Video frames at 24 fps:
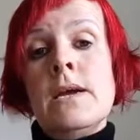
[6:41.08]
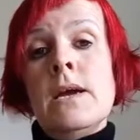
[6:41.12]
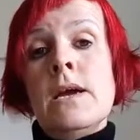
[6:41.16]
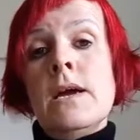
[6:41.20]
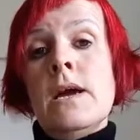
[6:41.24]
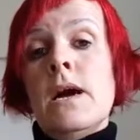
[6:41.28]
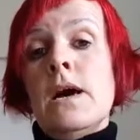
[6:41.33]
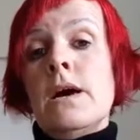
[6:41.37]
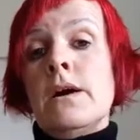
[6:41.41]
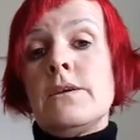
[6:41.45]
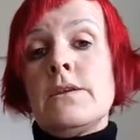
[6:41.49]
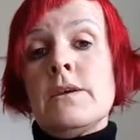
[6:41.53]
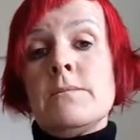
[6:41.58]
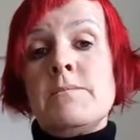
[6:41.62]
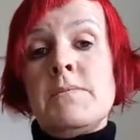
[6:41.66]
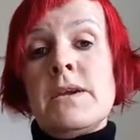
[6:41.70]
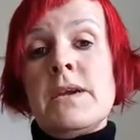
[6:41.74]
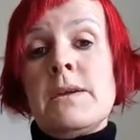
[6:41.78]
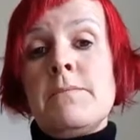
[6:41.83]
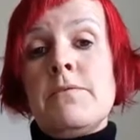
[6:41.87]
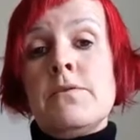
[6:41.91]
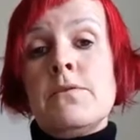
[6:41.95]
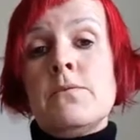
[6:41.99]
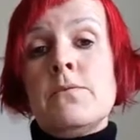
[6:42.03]
Other
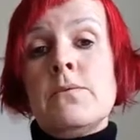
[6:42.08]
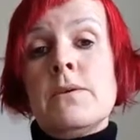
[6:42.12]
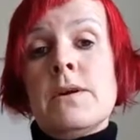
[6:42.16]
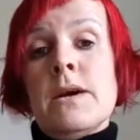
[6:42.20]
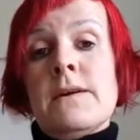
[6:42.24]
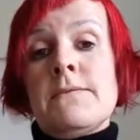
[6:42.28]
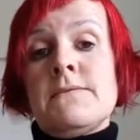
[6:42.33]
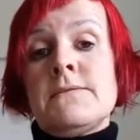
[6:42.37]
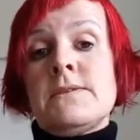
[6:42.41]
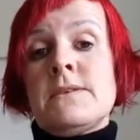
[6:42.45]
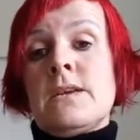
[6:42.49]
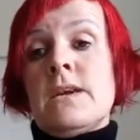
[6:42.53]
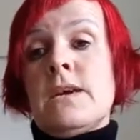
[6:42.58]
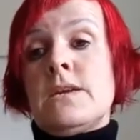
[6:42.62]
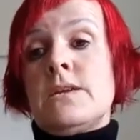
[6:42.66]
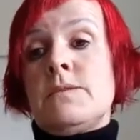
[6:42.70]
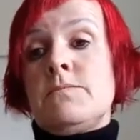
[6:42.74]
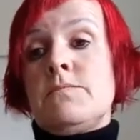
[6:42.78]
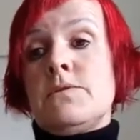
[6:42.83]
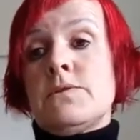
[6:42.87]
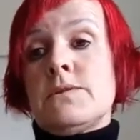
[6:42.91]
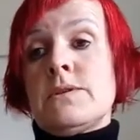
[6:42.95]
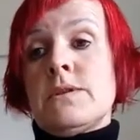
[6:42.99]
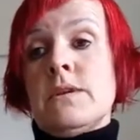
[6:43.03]
people will have
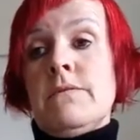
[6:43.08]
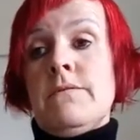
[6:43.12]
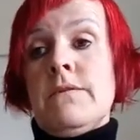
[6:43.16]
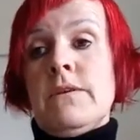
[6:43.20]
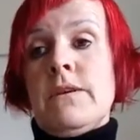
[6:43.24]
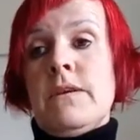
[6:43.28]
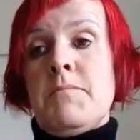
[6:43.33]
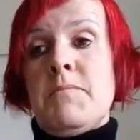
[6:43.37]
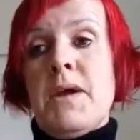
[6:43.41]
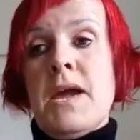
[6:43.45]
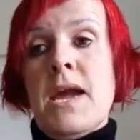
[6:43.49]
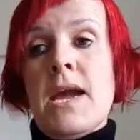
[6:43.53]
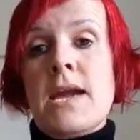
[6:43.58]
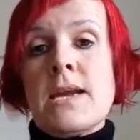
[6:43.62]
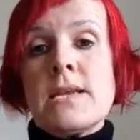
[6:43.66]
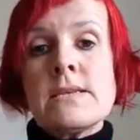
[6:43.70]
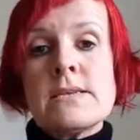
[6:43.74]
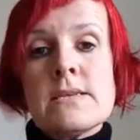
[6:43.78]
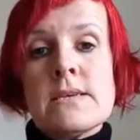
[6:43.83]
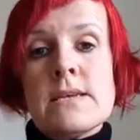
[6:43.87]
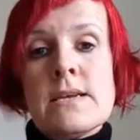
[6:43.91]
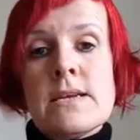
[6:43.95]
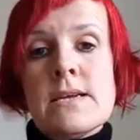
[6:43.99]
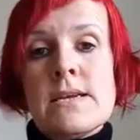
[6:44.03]
sketchbooks that are very
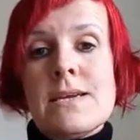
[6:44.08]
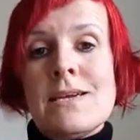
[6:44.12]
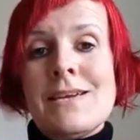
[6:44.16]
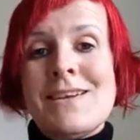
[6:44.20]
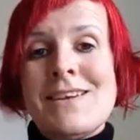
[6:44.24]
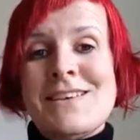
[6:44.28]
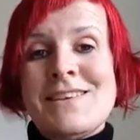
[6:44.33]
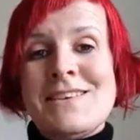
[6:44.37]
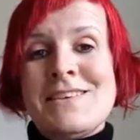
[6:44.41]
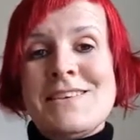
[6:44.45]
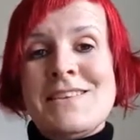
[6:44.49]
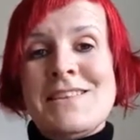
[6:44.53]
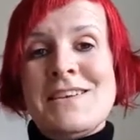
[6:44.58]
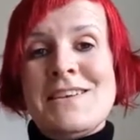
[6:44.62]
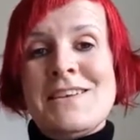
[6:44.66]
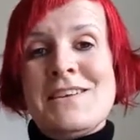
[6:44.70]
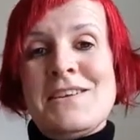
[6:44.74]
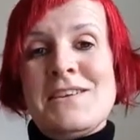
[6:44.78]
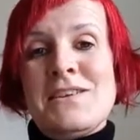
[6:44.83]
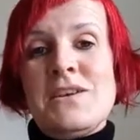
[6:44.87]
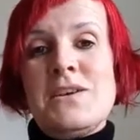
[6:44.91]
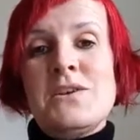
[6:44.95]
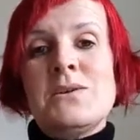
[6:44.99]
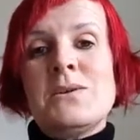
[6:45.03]
painterly, and
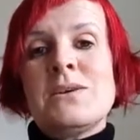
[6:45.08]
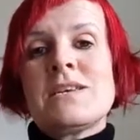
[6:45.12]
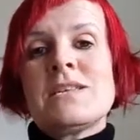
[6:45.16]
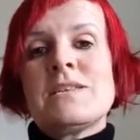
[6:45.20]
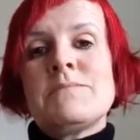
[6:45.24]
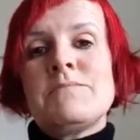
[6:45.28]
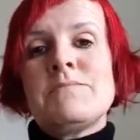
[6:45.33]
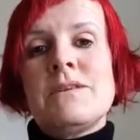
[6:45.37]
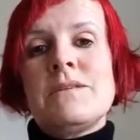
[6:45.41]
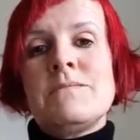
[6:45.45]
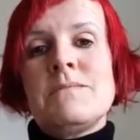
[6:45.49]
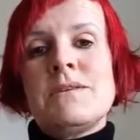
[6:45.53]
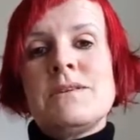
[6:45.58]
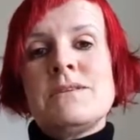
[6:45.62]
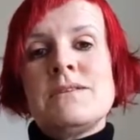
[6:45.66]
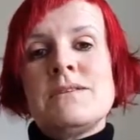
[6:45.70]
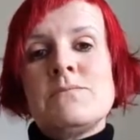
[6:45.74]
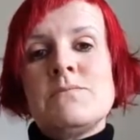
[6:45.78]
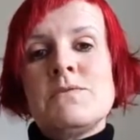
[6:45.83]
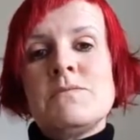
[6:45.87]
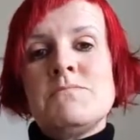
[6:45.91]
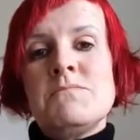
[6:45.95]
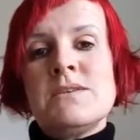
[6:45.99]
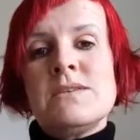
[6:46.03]
they're, you know, experimenting
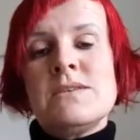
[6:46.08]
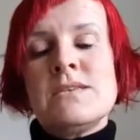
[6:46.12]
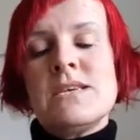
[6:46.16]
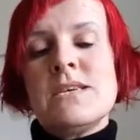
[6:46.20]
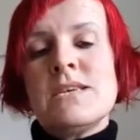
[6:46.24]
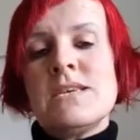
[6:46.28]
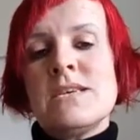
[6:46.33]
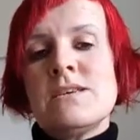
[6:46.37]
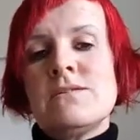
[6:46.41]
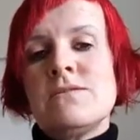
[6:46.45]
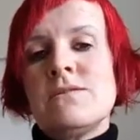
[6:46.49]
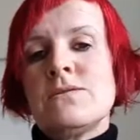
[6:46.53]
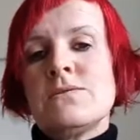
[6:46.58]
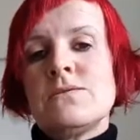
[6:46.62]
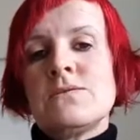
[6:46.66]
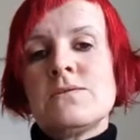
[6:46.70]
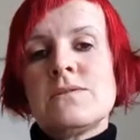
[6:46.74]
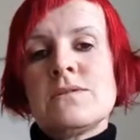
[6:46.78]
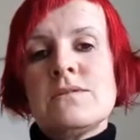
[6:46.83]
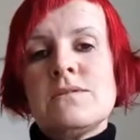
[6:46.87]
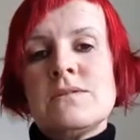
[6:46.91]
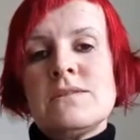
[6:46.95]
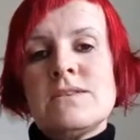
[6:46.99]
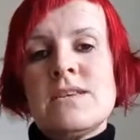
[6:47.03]
with materials
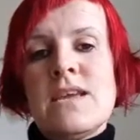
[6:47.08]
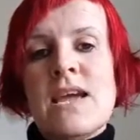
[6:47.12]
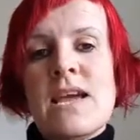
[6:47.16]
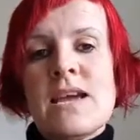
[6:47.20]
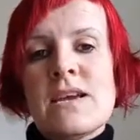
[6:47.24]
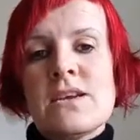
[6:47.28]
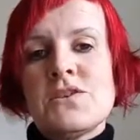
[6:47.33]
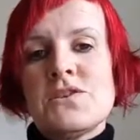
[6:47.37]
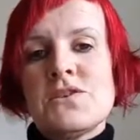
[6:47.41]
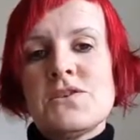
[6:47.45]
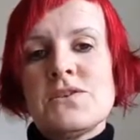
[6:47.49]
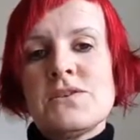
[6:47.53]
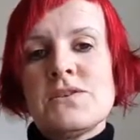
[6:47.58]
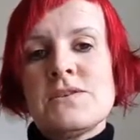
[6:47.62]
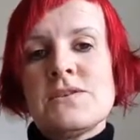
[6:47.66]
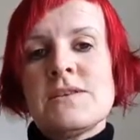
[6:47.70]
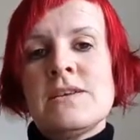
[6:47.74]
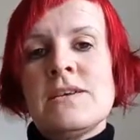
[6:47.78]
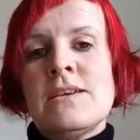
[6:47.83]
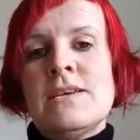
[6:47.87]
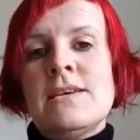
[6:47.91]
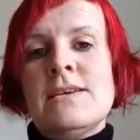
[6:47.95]
and textures.